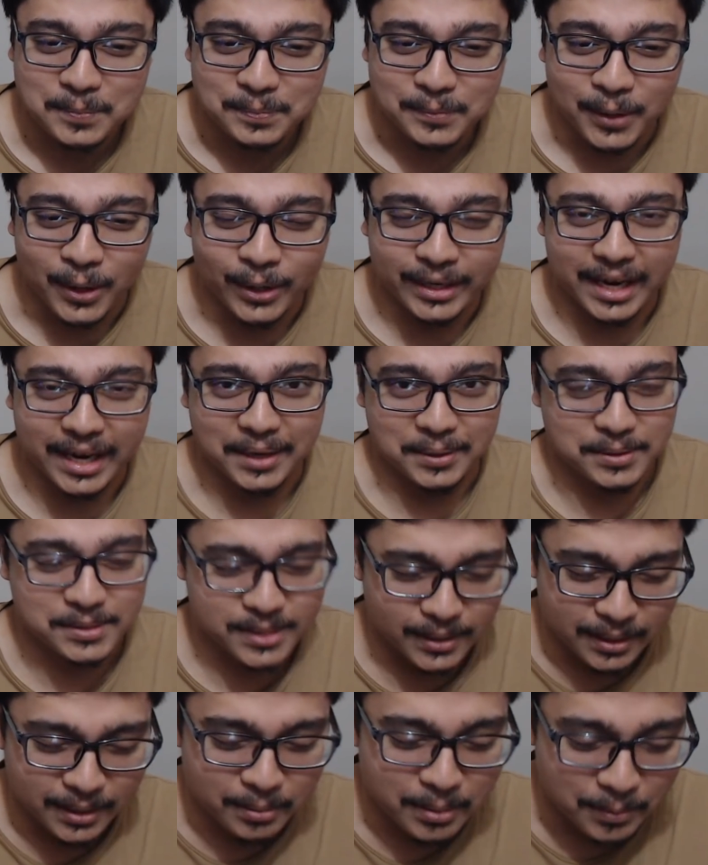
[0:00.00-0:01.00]
Okay, so
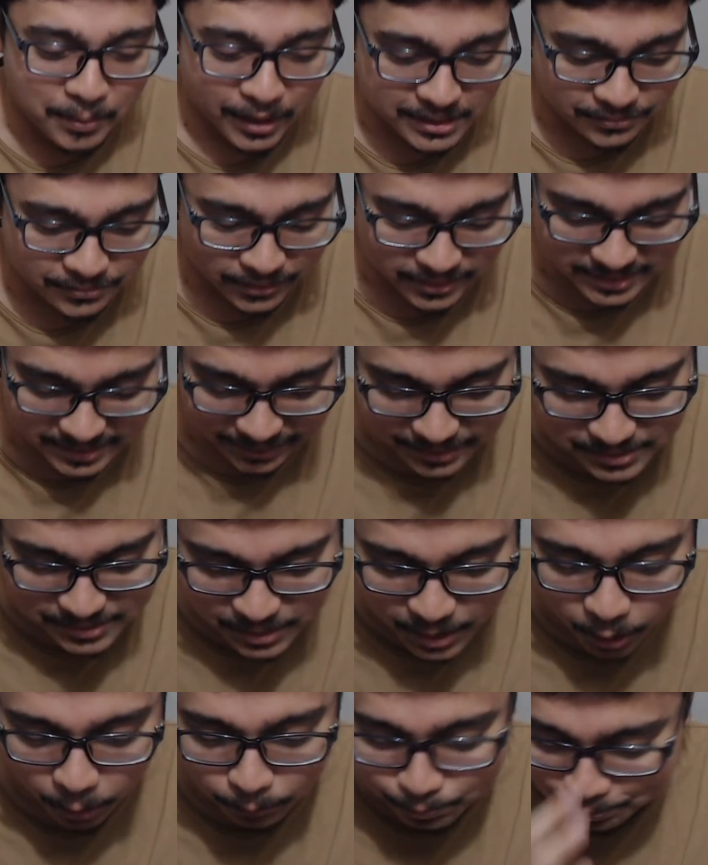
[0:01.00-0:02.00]
let me pause for a second.
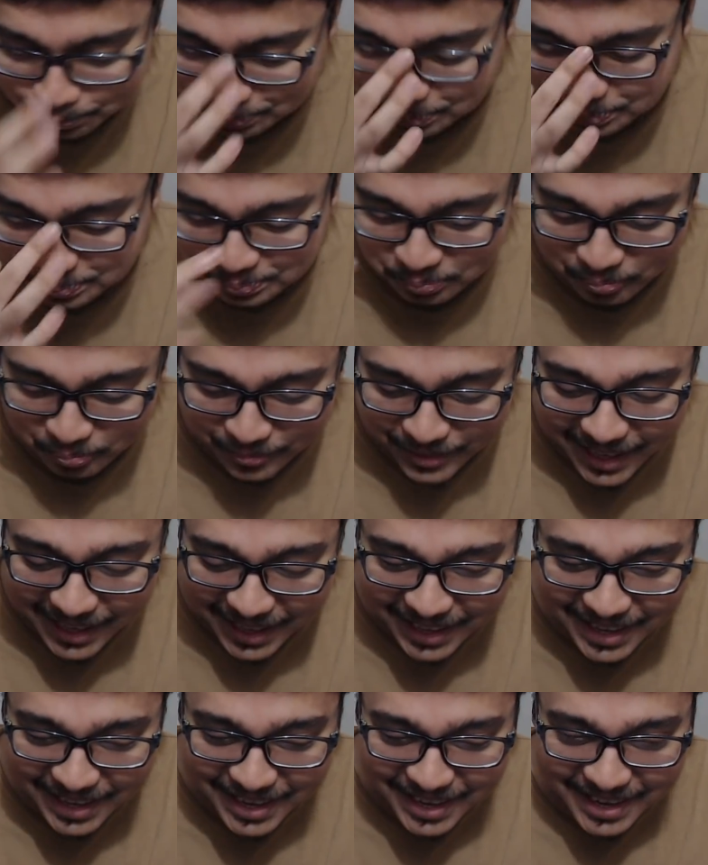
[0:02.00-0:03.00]
So,
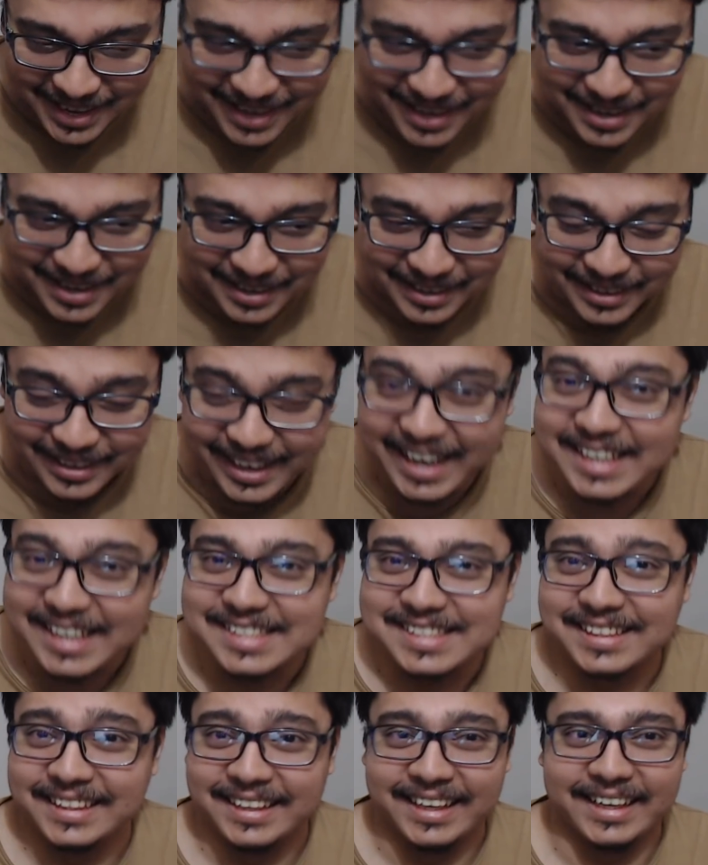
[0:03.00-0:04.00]

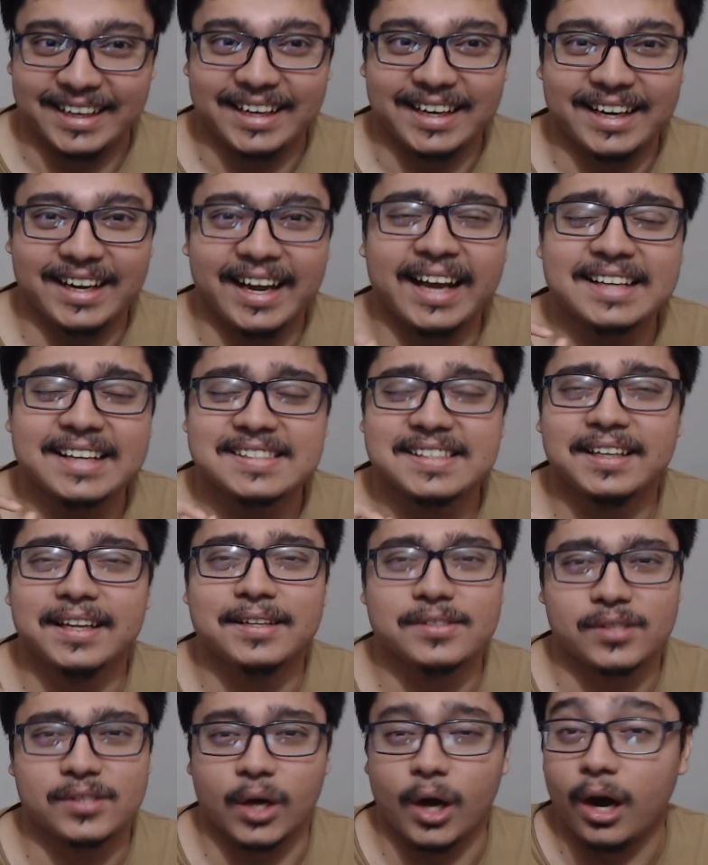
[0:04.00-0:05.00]
excellent,
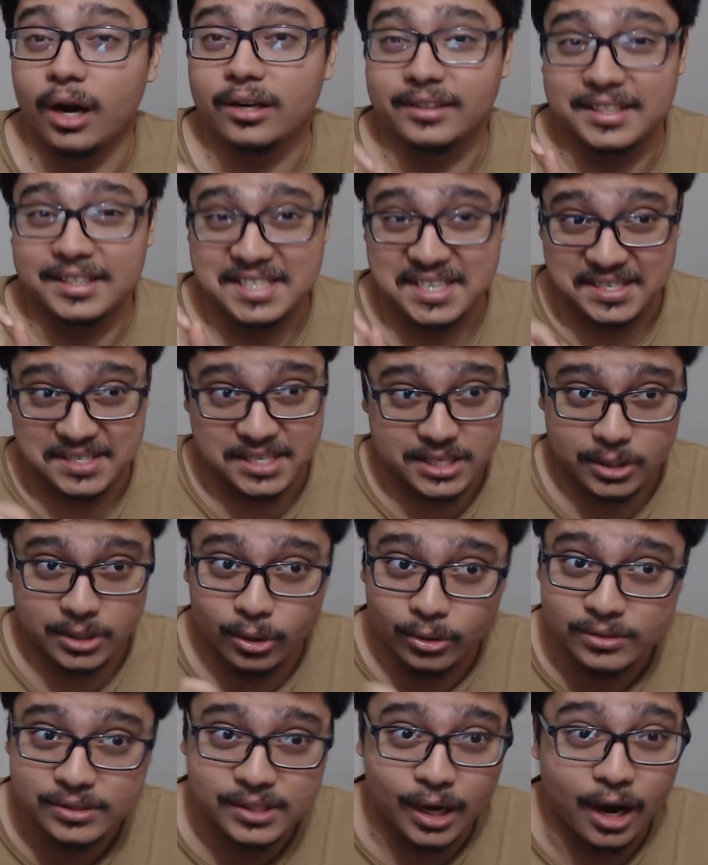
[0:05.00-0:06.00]
excellent song. This is his
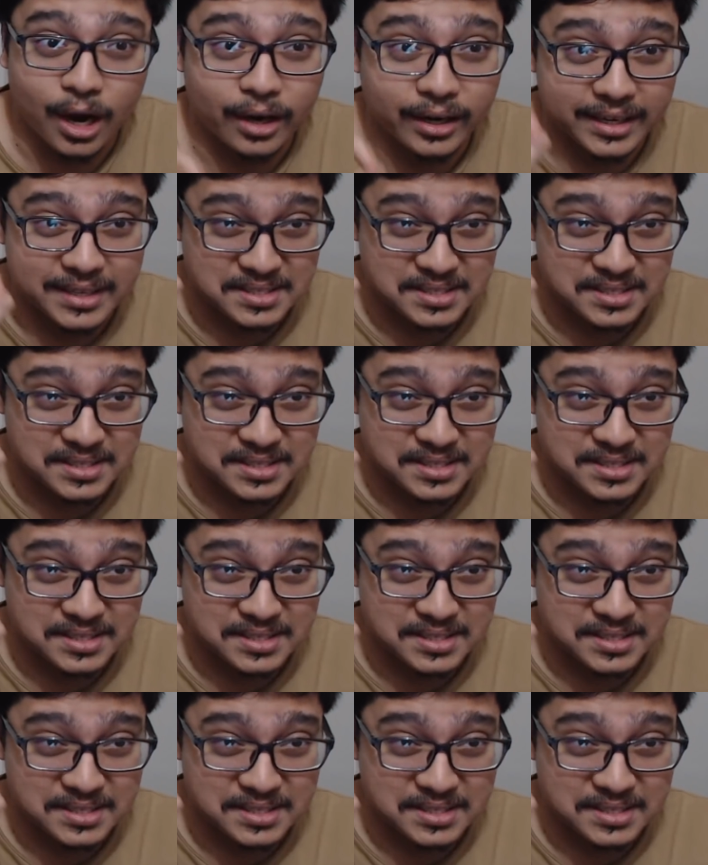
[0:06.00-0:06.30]
own song.